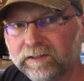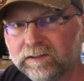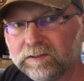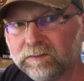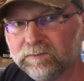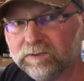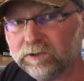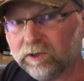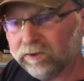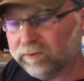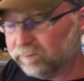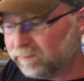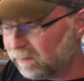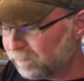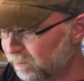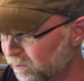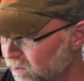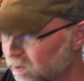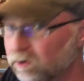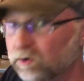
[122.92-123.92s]
and some salt and
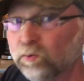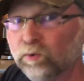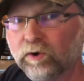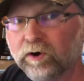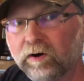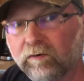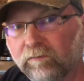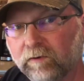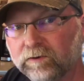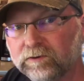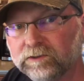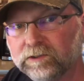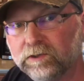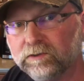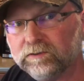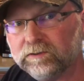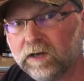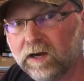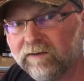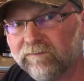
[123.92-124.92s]
pepper. We're gonna roast
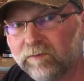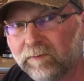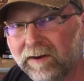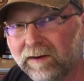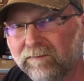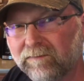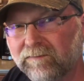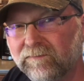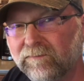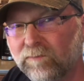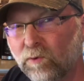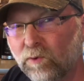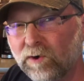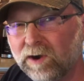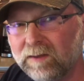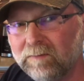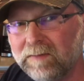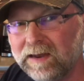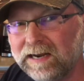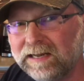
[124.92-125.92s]
those off for about
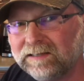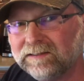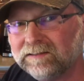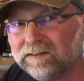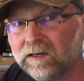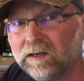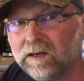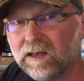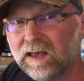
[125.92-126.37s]
40 minutes